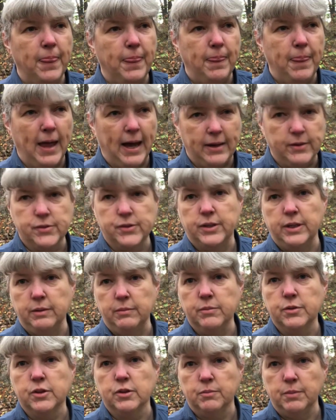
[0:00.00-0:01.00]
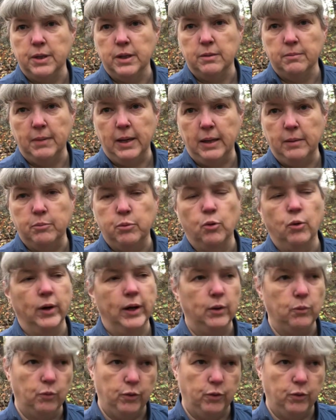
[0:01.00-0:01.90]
That seems to be the main point,